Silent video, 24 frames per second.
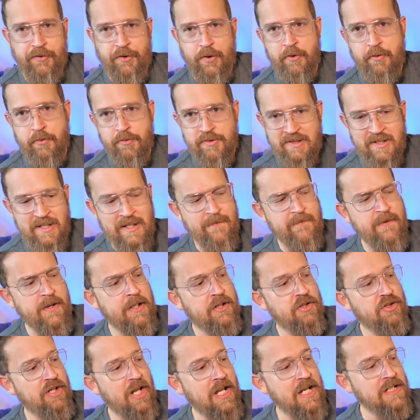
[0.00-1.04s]
So it was an even
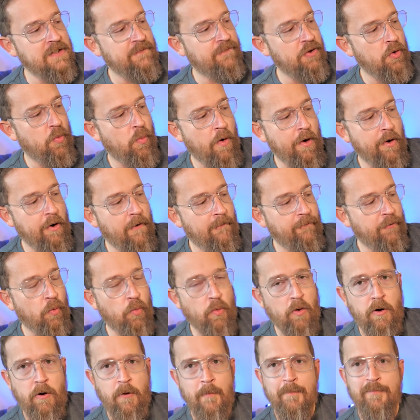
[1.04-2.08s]
exchange for the one off the
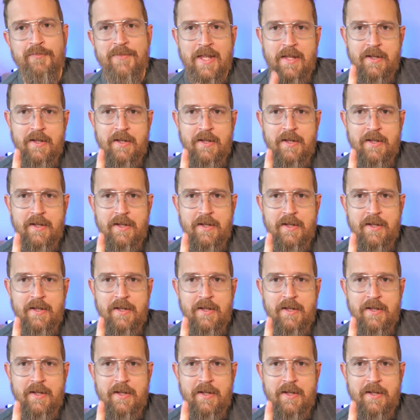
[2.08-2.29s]
wall.